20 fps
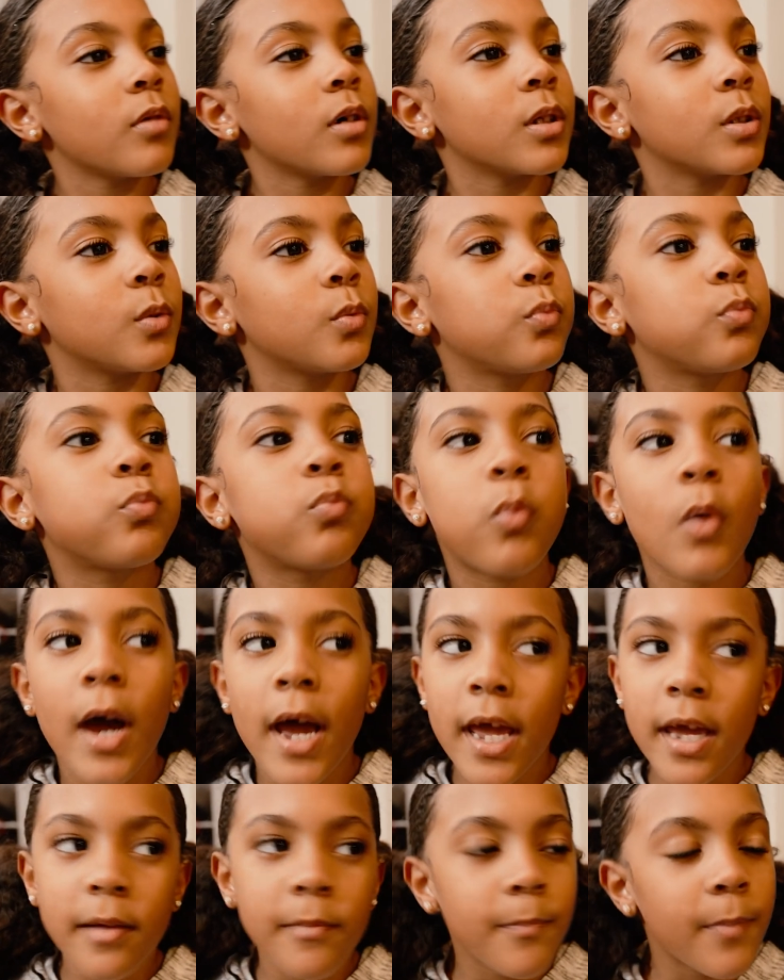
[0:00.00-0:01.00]
was
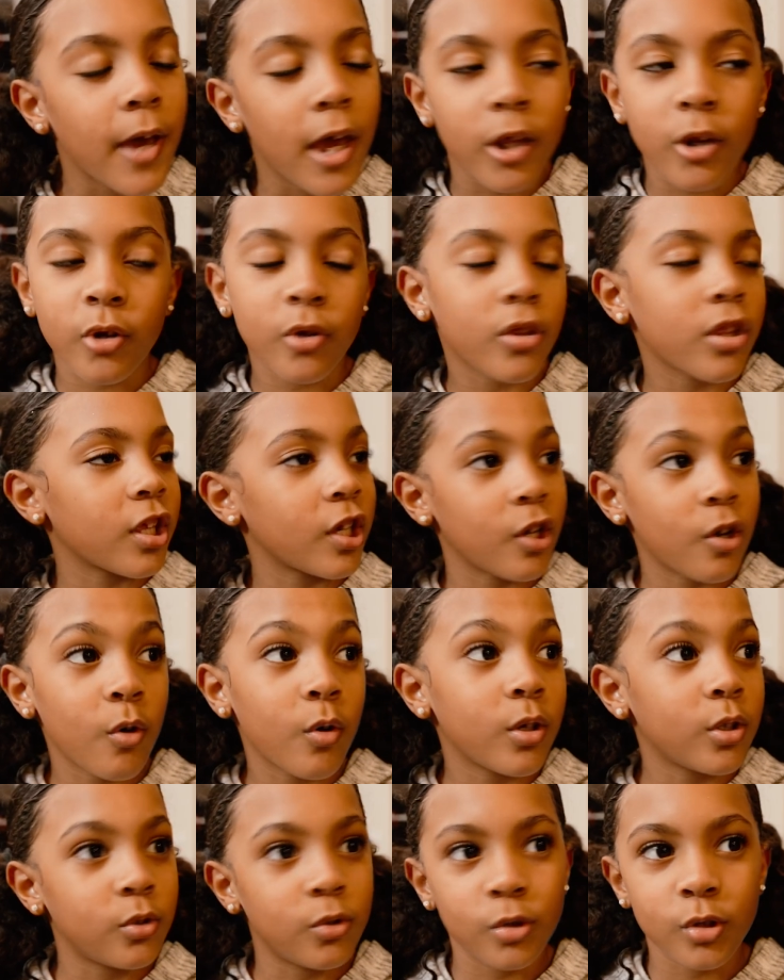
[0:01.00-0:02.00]
way better than
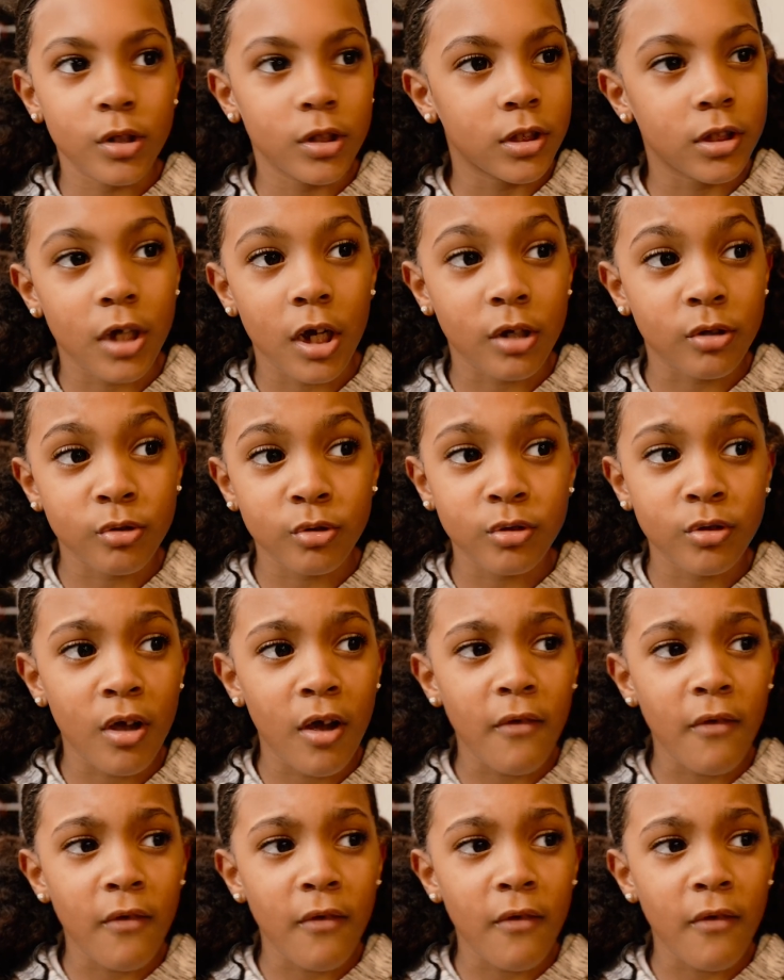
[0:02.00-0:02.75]
going to the doctor's